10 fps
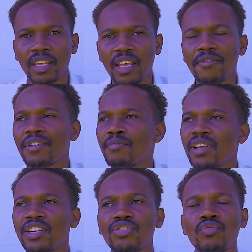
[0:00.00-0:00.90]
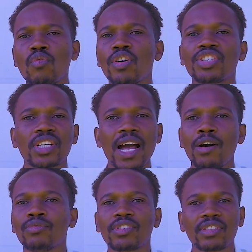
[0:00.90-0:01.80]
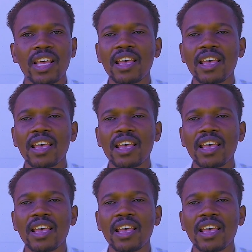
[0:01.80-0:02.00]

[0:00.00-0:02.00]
every minute you watch counts.